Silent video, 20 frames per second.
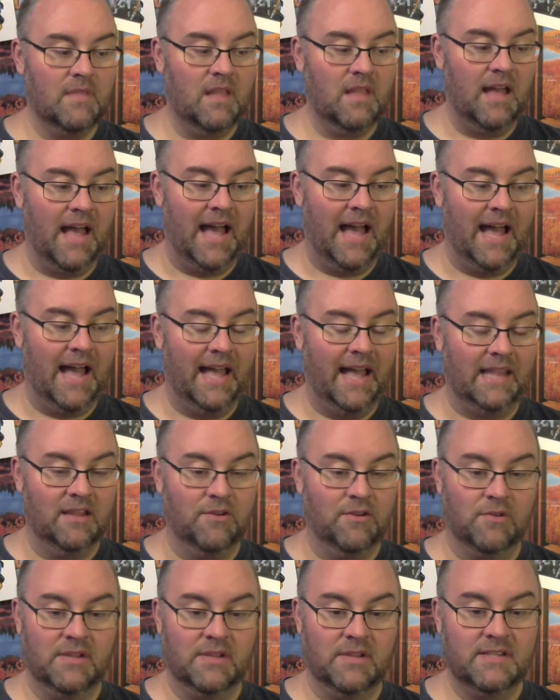I
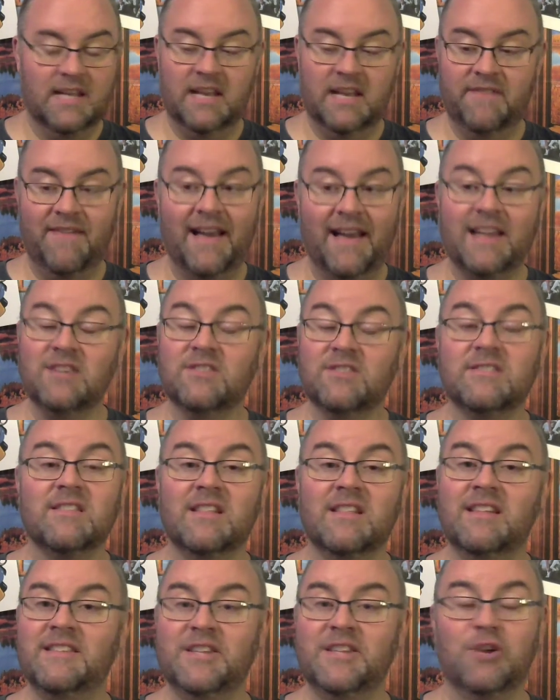literally said, if I can
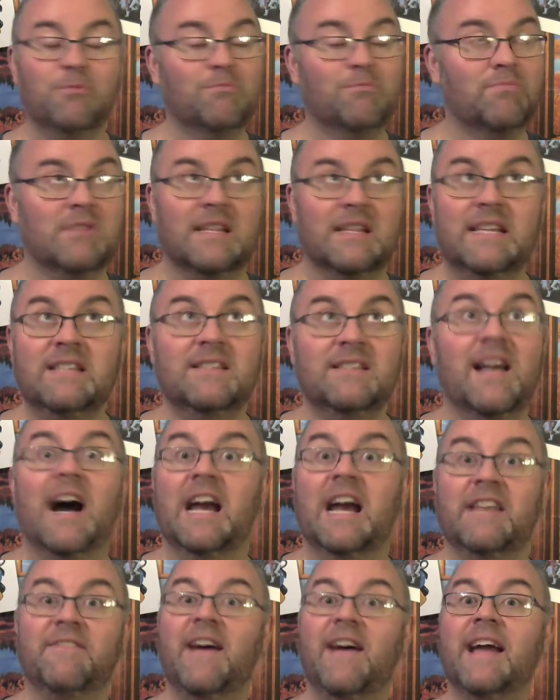just, please
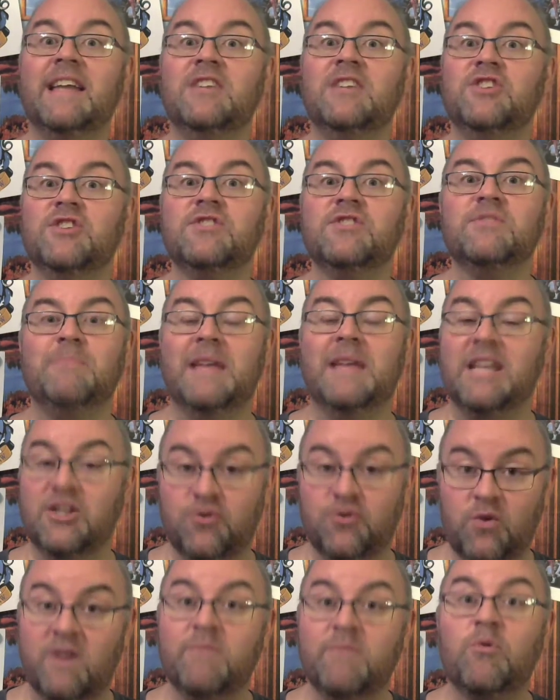God, if I can just make it
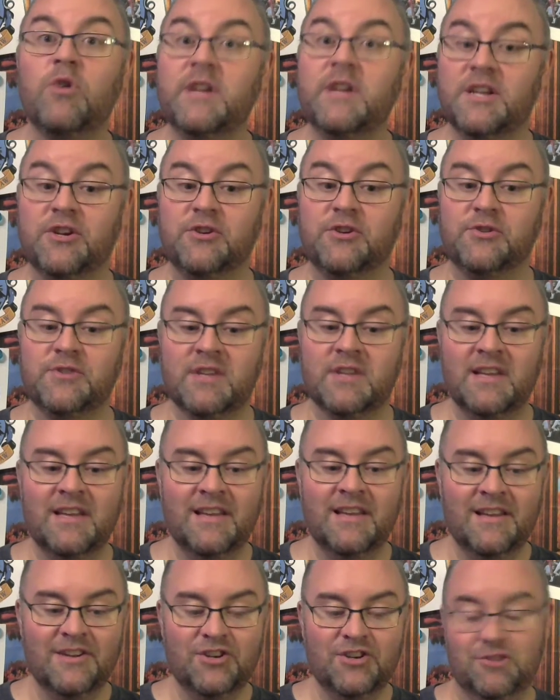12 more
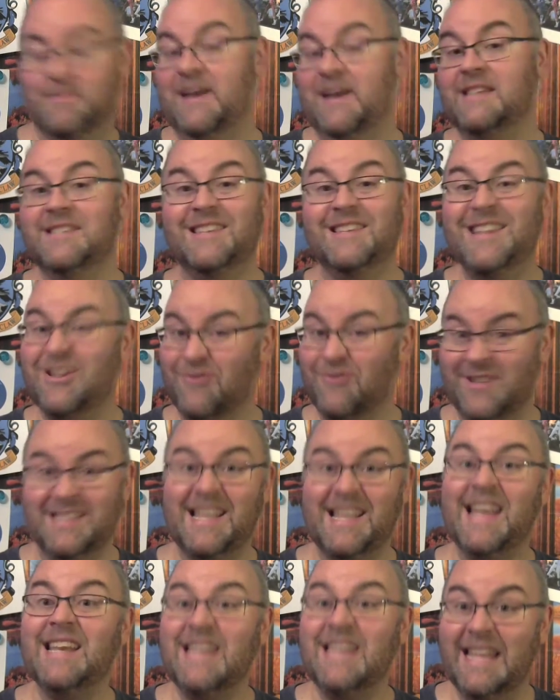years till my son Henry
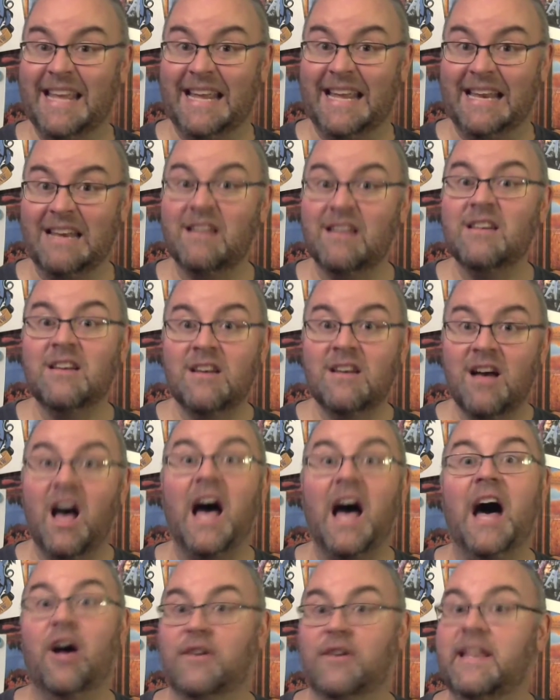is 18,
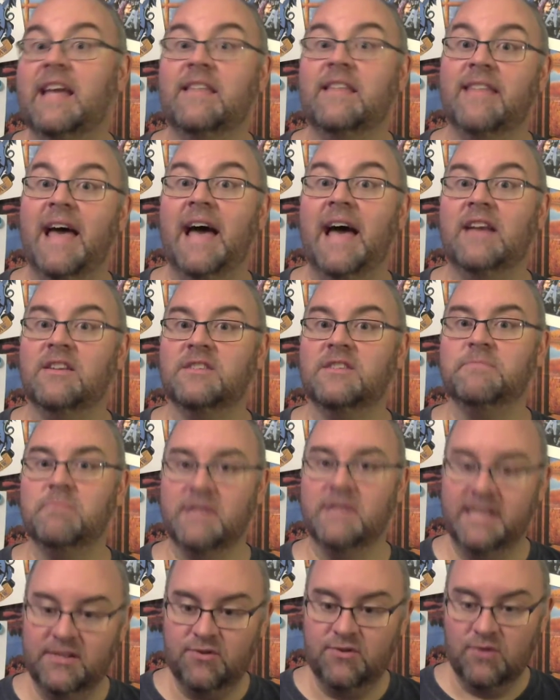I'll take that. Just
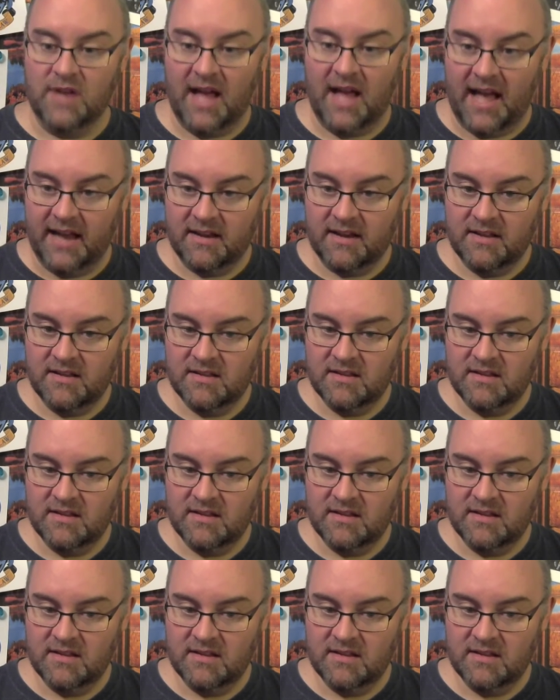please do not